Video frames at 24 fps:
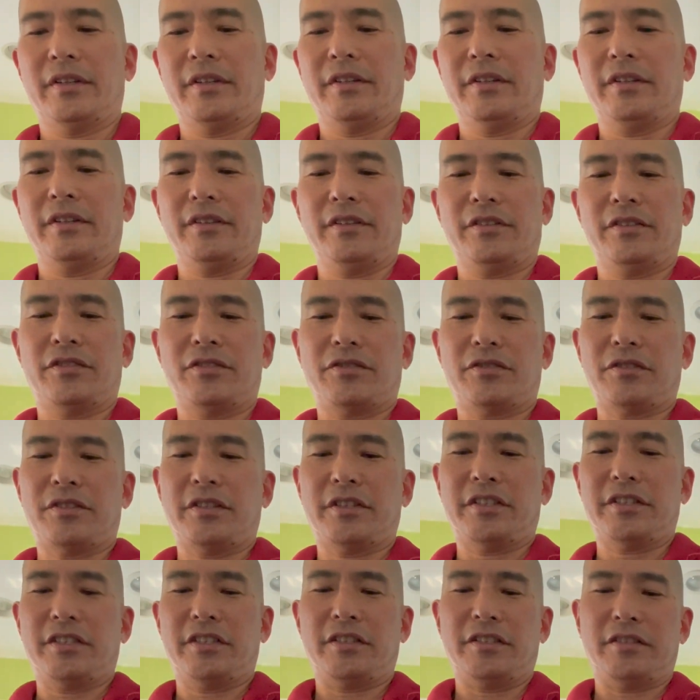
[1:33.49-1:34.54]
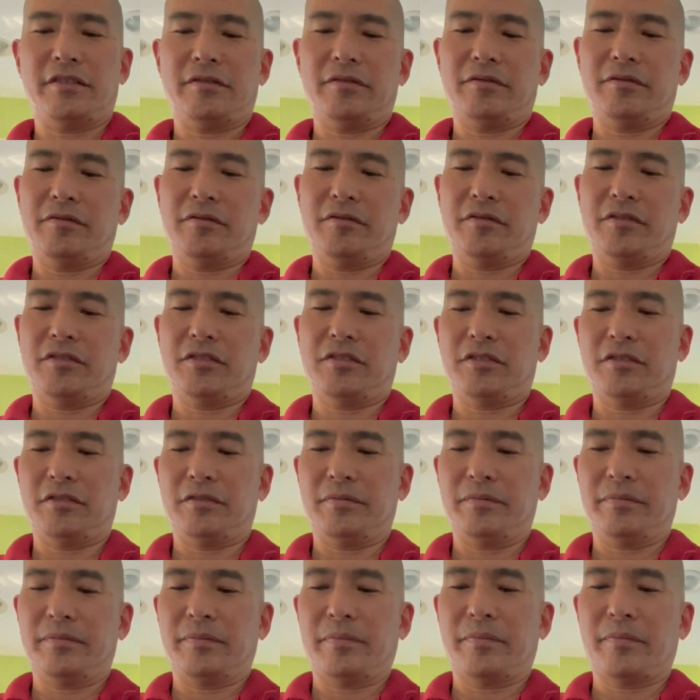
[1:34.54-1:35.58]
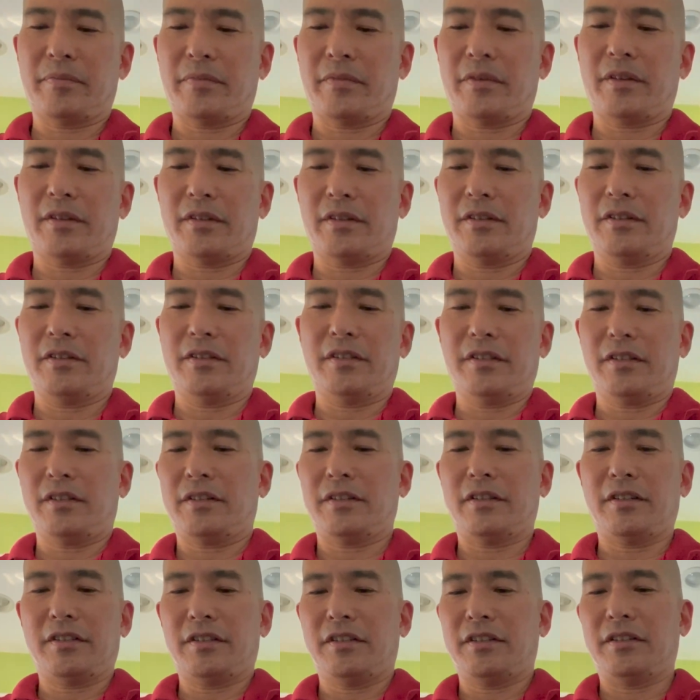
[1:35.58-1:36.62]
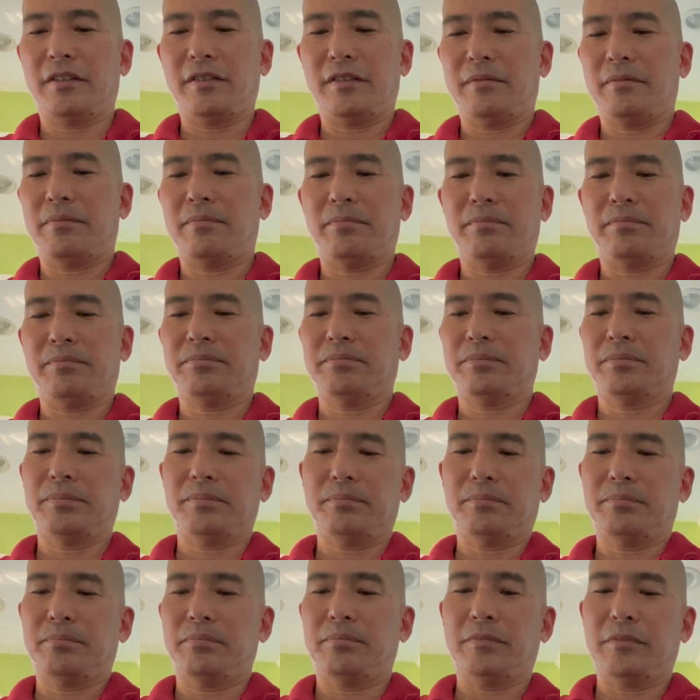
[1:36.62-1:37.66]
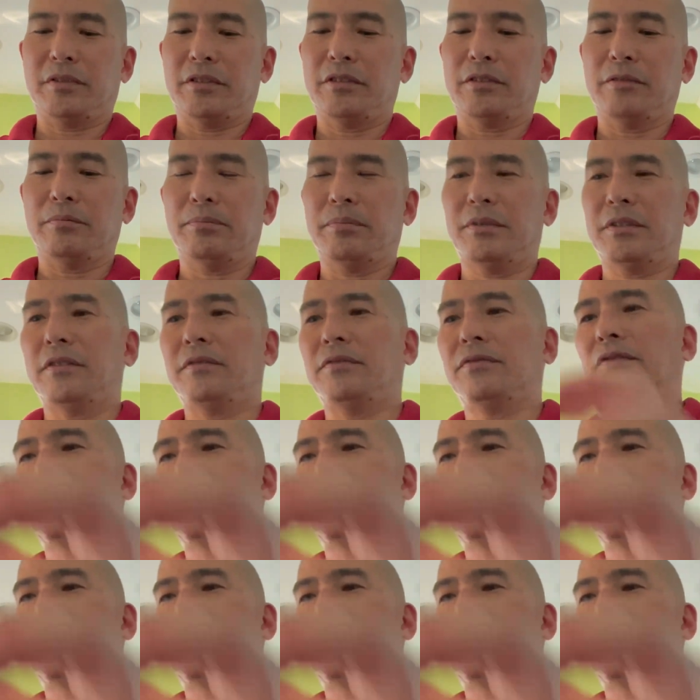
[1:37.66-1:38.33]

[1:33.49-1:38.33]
Let's try it out. It's got kind of a little bit of